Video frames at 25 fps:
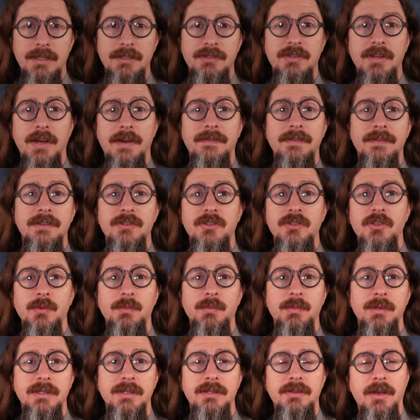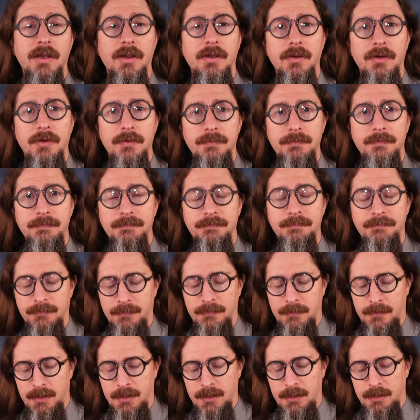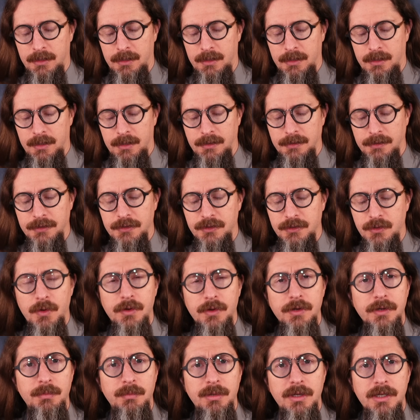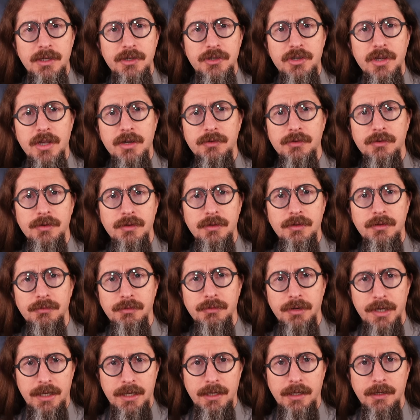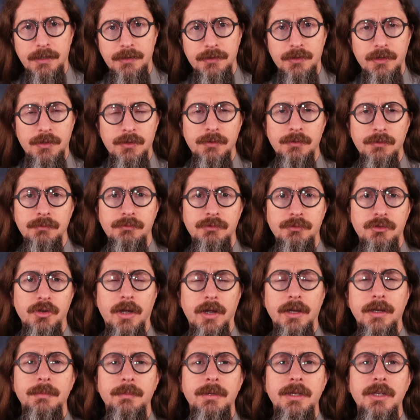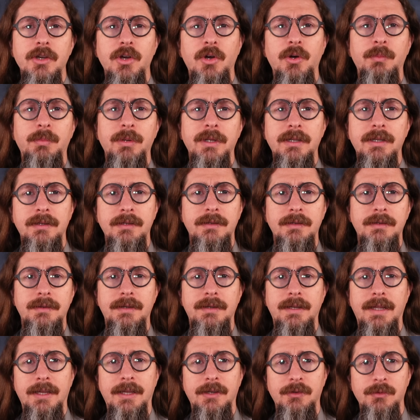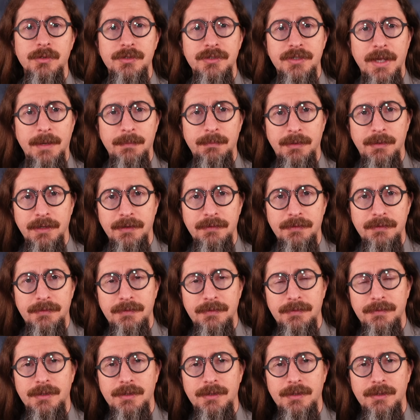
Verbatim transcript: is Dove and Serpent Tarot. This is going to be a general reading, so try to be open and receptive